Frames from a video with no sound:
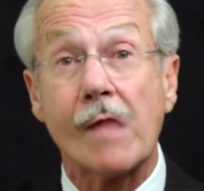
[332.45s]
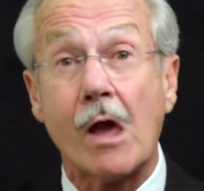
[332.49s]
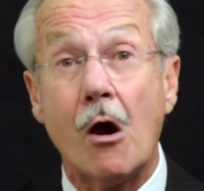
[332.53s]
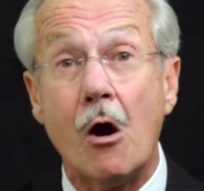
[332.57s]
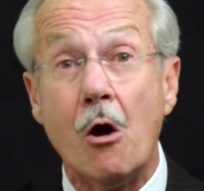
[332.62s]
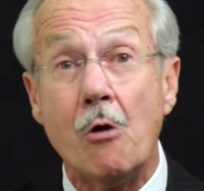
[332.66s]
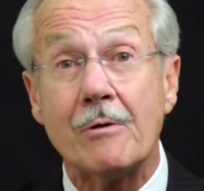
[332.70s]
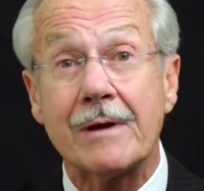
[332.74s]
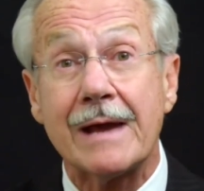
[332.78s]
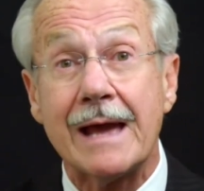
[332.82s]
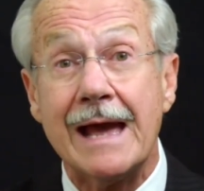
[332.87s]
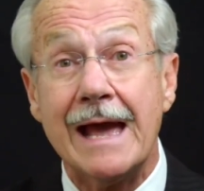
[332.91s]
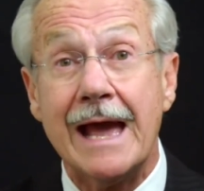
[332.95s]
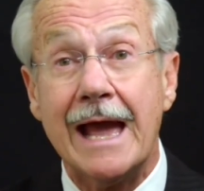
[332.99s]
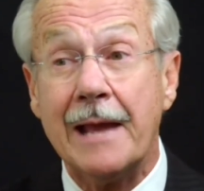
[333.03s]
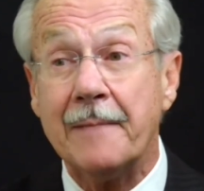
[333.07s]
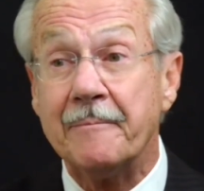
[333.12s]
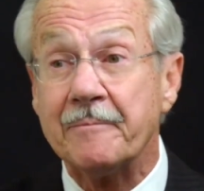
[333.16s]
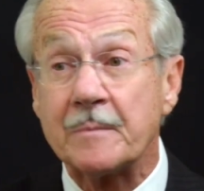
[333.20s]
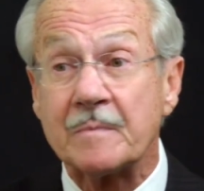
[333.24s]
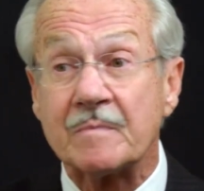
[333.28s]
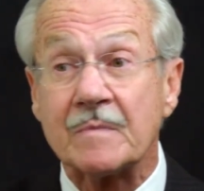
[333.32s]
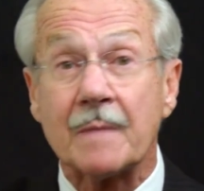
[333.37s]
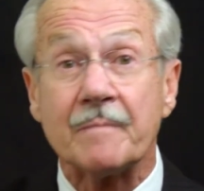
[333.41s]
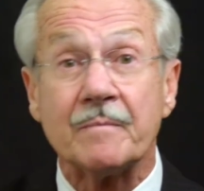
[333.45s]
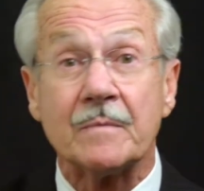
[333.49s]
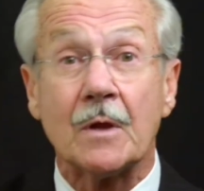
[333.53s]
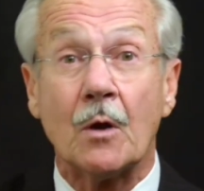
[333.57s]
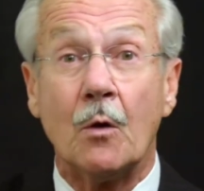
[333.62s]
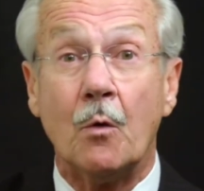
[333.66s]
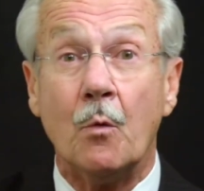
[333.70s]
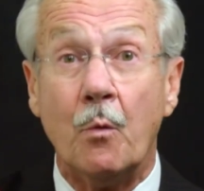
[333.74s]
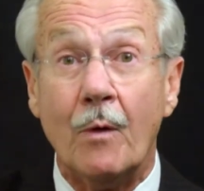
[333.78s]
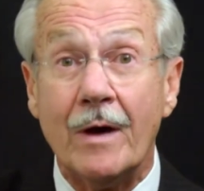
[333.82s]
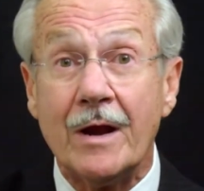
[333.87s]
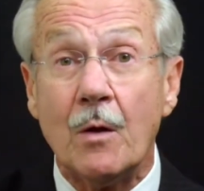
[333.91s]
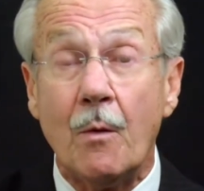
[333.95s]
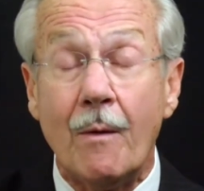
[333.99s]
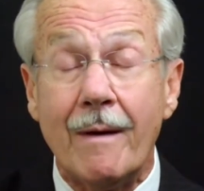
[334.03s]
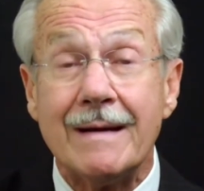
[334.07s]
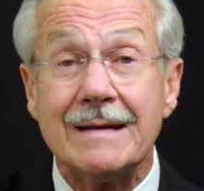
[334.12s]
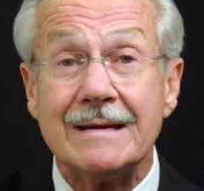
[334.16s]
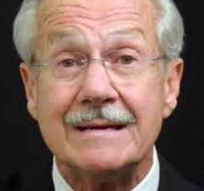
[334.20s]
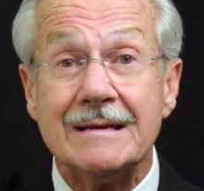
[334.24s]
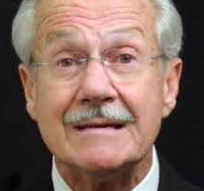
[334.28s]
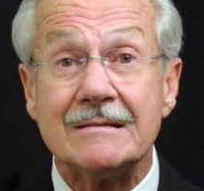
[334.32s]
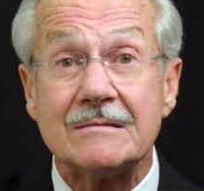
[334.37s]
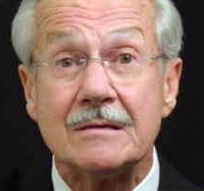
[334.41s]
Okay. What do
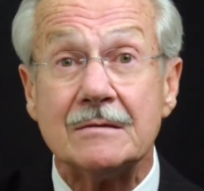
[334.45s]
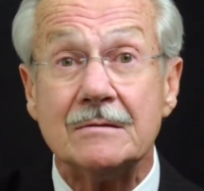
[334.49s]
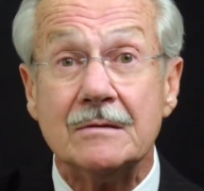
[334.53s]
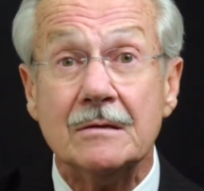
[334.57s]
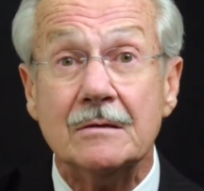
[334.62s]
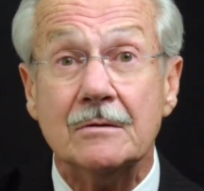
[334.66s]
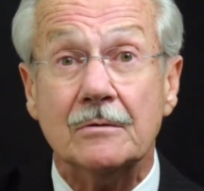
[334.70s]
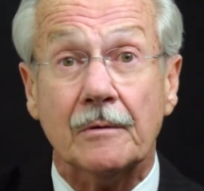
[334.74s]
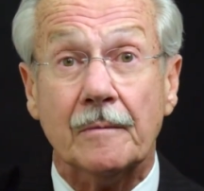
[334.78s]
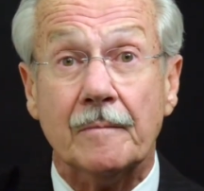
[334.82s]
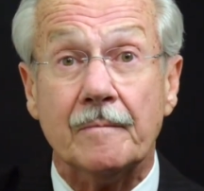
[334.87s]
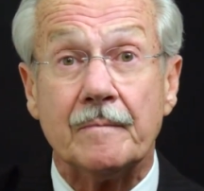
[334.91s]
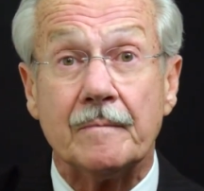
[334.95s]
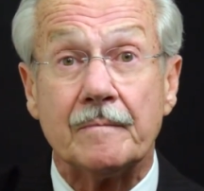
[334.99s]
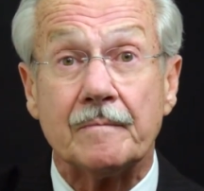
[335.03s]
I need to do?